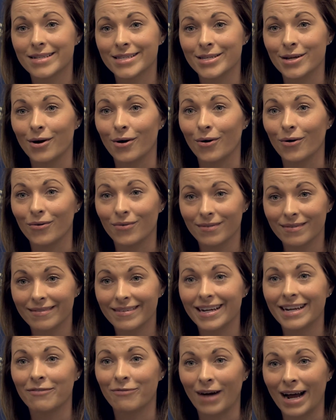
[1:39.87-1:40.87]
So
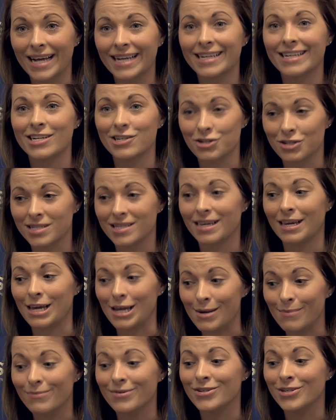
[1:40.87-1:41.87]
if I can just
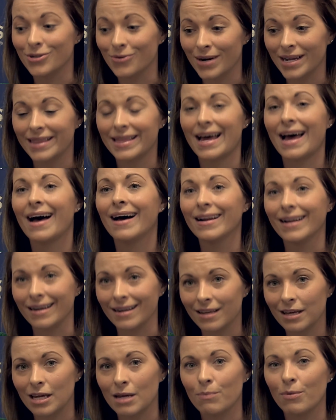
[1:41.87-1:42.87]
keep doing that
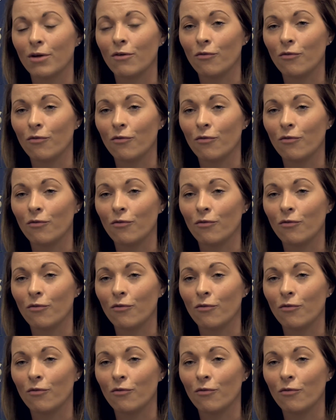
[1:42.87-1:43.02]
and keep